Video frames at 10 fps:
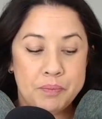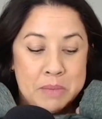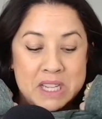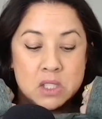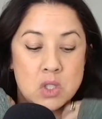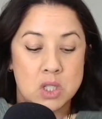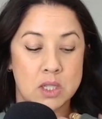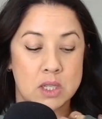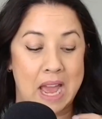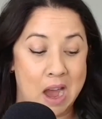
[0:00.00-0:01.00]

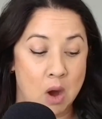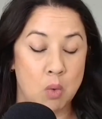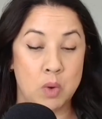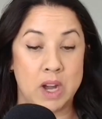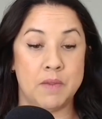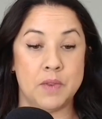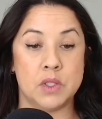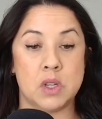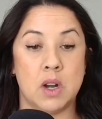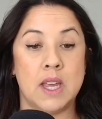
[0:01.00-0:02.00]
messaging out when I first
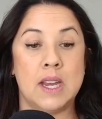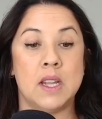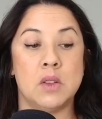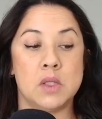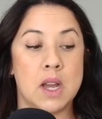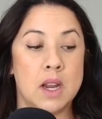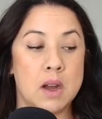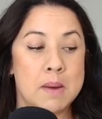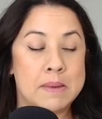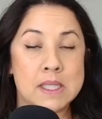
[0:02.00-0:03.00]
started getting those kind of
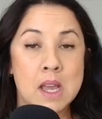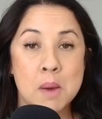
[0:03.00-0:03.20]
comments,